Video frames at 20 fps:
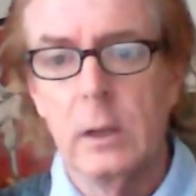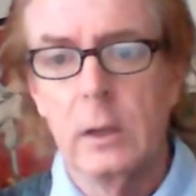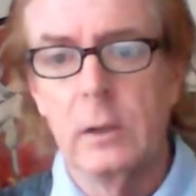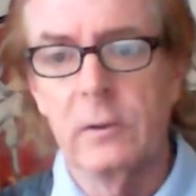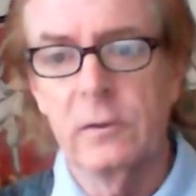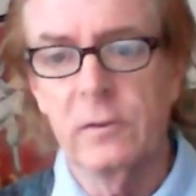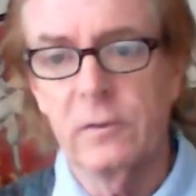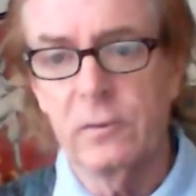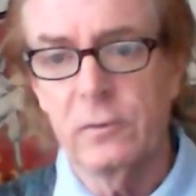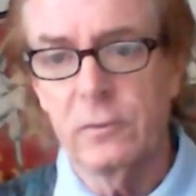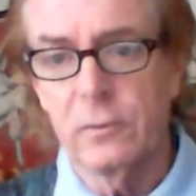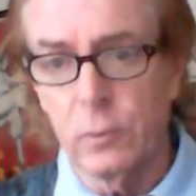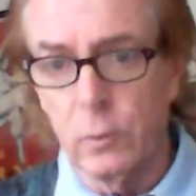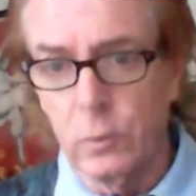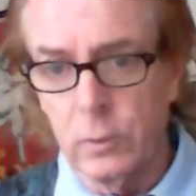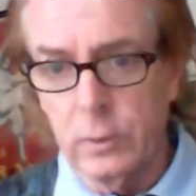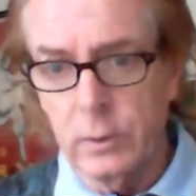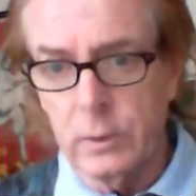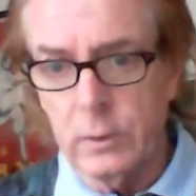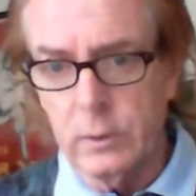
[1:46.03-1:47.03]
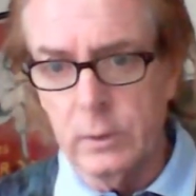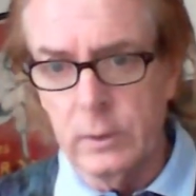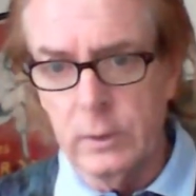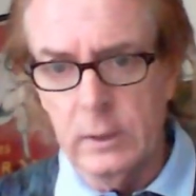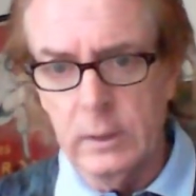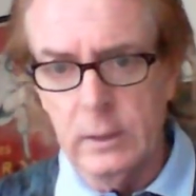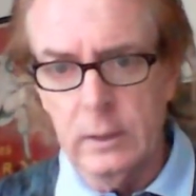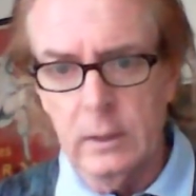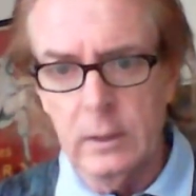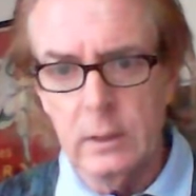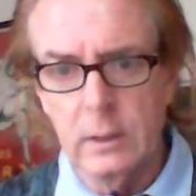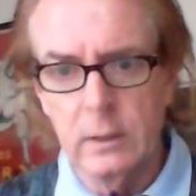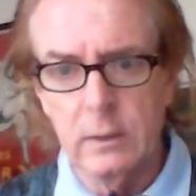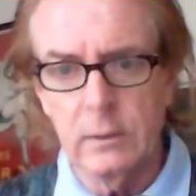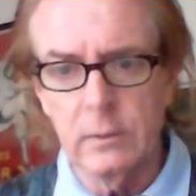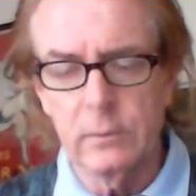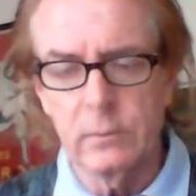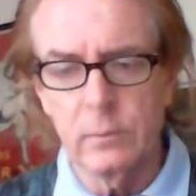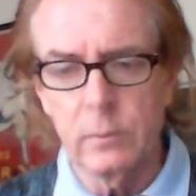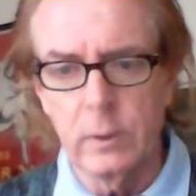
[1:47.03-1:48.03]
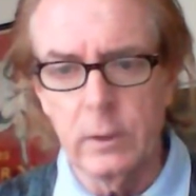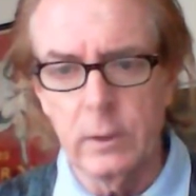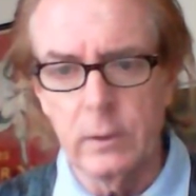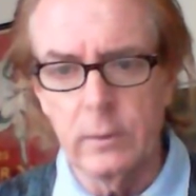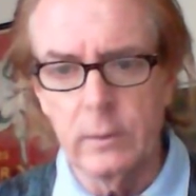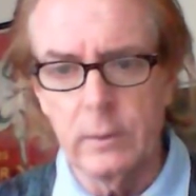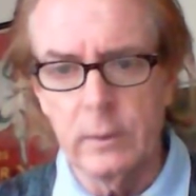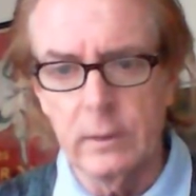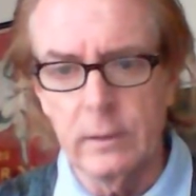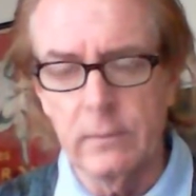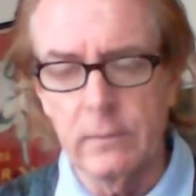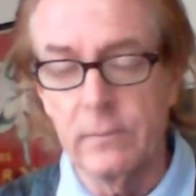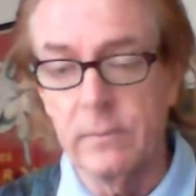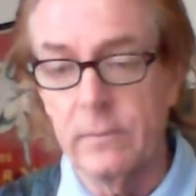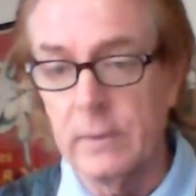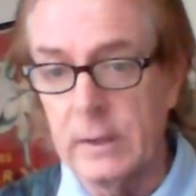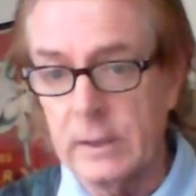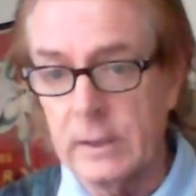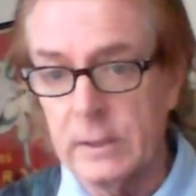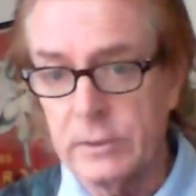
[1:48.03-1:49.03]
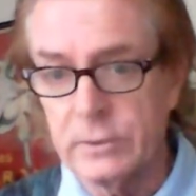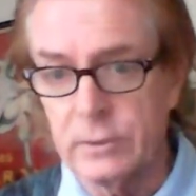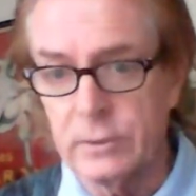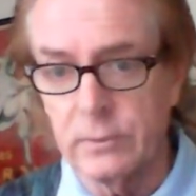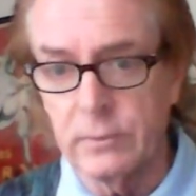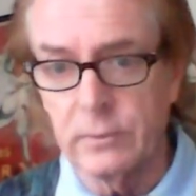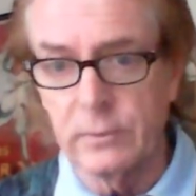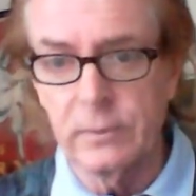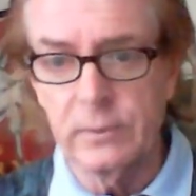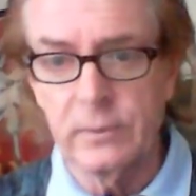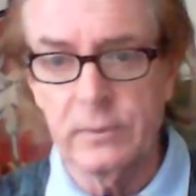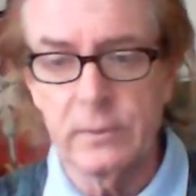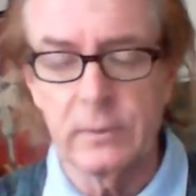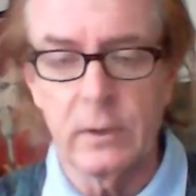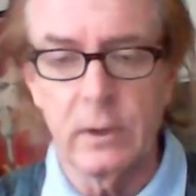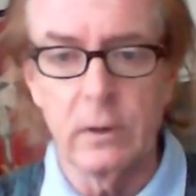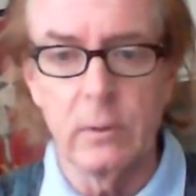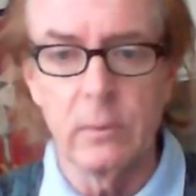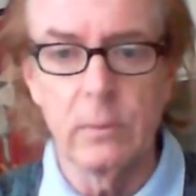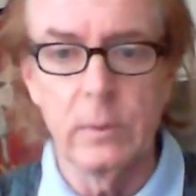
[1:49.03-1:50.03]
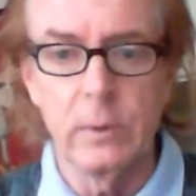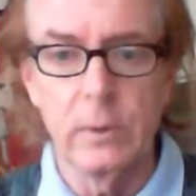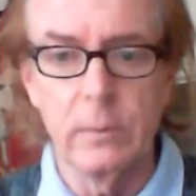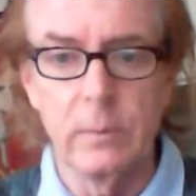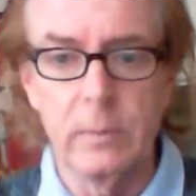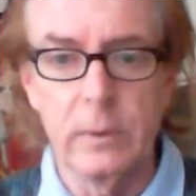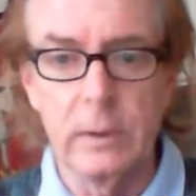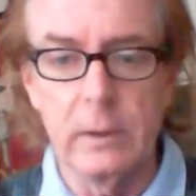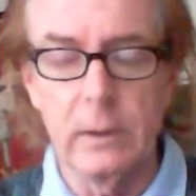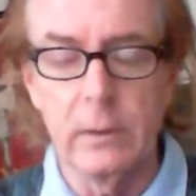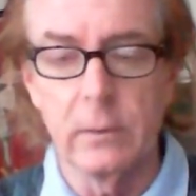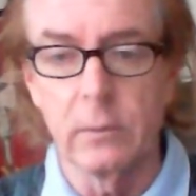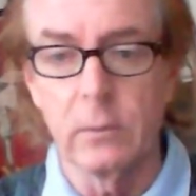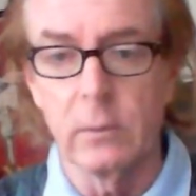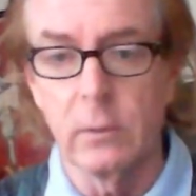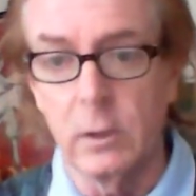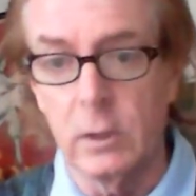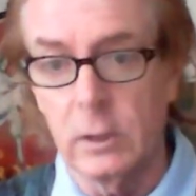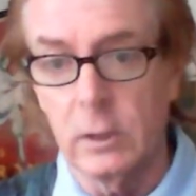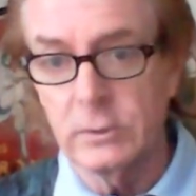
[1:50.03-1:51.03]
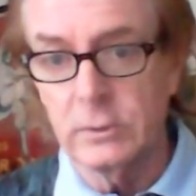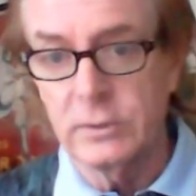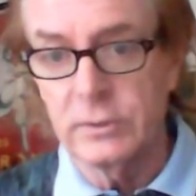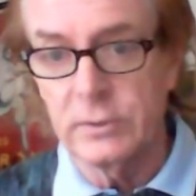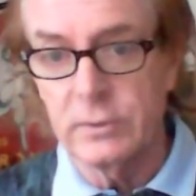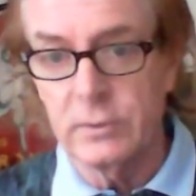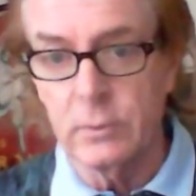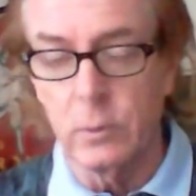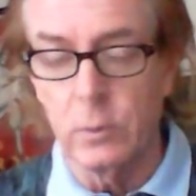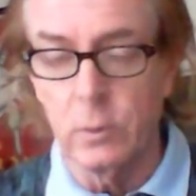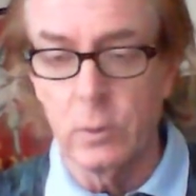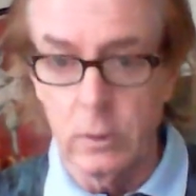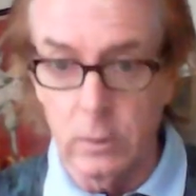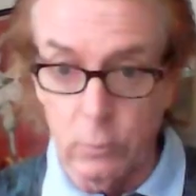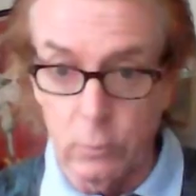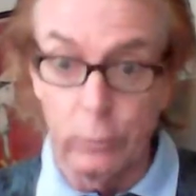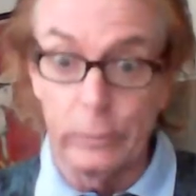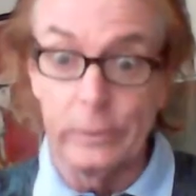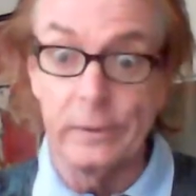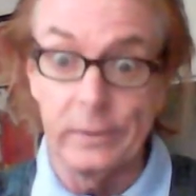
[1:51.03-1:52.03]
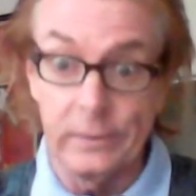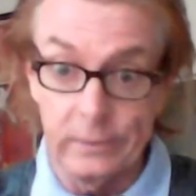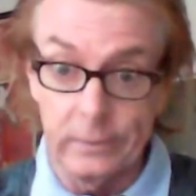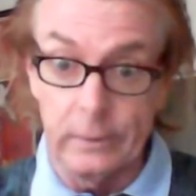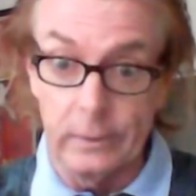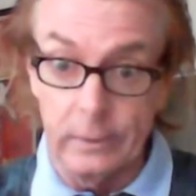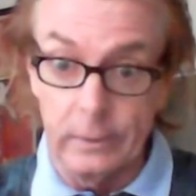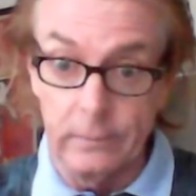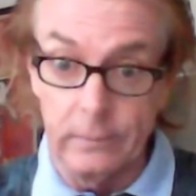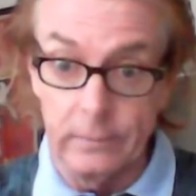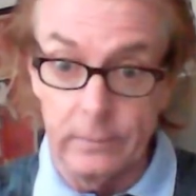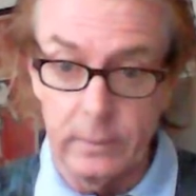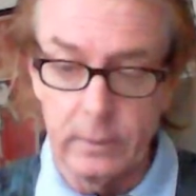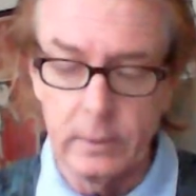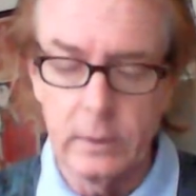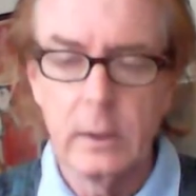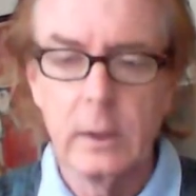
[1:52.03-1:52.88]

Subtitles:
Historically, it is where the invasions would be either launched or received,